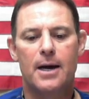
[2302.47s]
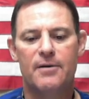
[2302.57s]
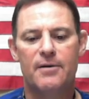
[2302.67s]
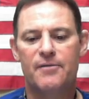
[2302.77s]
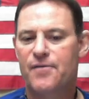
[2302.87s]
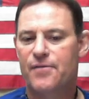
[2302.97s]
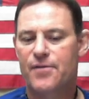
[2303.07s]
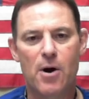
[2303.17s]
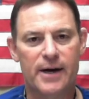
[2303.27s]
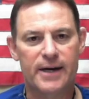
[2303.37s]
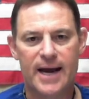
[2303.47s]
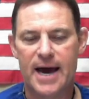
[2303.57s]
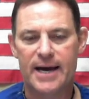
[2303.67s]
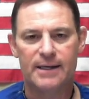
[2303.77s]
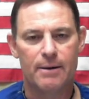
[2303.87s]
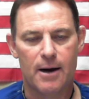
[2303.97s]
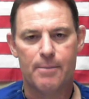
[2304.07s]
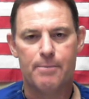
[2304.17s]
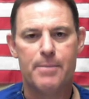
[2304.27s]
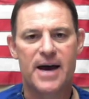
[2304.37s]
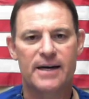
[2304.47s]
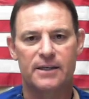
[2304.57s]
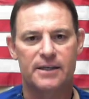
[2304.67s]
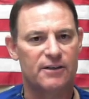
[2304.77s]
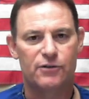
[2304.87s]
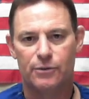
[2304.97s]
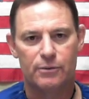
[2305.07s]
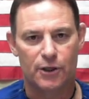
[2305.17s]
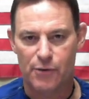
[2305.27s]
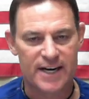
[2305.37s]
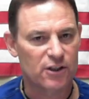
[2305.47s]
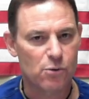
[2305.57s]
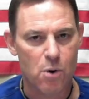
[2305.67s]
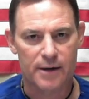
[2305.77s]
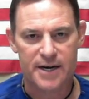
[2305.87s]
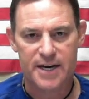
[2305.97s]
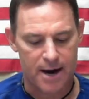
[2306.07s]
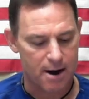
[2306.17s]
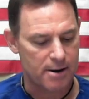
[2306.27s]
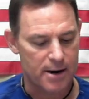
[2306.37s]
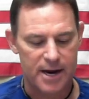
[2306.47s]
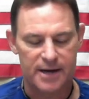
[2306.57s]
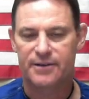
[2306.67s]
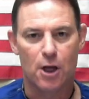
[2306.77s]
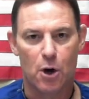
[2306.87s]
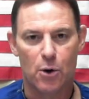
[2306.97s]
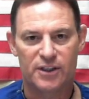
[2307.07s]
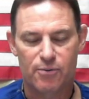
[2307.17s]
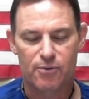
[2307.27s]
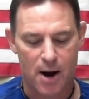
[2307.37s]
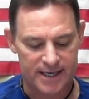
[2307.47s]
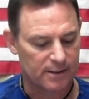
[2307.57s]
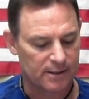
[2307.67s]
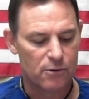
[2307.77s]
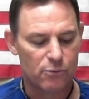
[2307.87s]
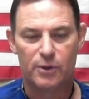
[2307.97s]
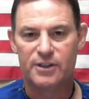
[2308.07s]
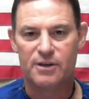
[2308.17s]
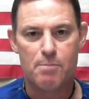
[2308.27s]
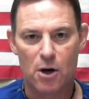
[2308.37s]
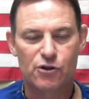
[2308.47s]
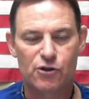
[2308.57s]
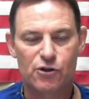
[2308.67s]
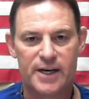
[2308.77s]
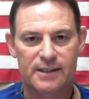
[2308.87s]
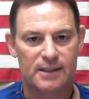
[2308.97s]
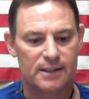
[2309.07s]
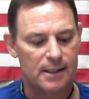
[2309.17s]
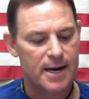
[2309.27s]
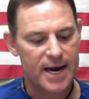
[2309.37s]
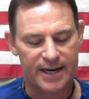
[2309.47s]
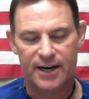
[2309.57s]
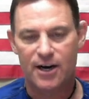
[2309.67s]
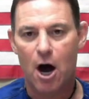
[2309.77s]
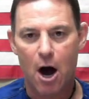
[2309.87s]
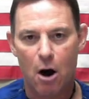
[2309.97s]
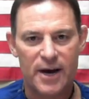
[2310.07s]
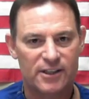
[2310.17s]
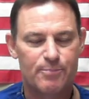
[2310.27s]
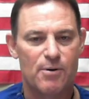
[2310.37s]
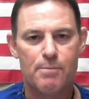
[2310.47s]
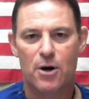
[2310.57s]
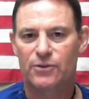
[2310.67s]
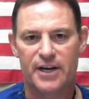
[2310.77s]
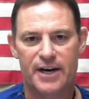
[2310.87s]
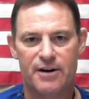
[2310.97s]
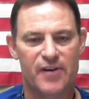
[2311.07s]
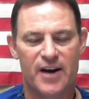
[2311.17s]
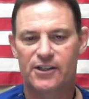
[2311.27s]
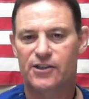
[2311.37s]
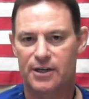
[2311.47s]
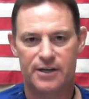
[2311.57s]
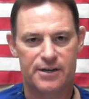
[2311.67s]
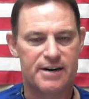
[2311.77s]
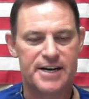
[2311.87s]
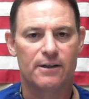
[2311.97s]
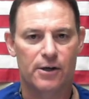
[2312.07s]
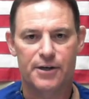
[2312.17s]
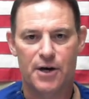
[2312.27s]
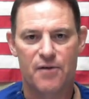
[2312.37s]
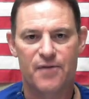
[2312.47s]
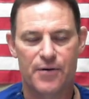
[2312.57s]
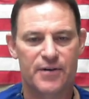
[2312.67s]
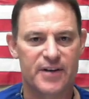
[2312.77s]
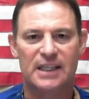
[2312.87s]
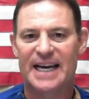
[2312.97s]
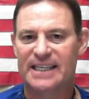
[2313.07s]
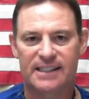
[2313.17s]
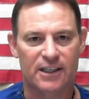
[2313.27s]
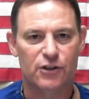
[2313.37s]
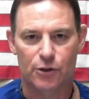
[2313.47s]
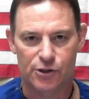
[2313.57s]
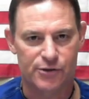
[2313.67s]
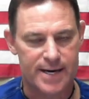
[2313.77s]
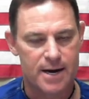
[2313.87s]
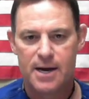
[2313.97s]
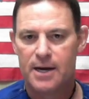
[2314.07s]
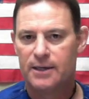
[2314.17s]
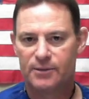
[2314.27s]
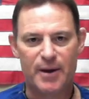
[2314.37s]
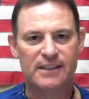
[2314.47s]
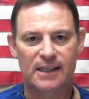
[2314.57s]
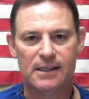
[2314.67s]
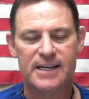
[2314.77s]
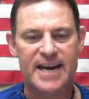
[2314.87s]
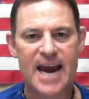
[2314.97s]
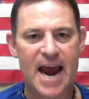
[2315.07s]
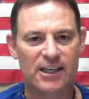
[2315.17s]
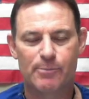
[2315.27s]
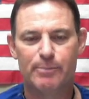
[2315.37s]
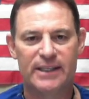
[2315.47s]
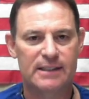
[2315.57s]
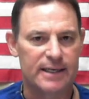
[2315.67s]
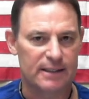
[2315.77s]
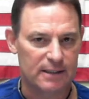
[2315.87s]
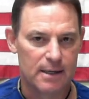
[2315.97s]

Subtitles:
Free market medicine gives you the greatest quality care at the lowest price with the most choices, and it always promotes innovation. You need to look no further than LASIK surgery. It's basically a cash business.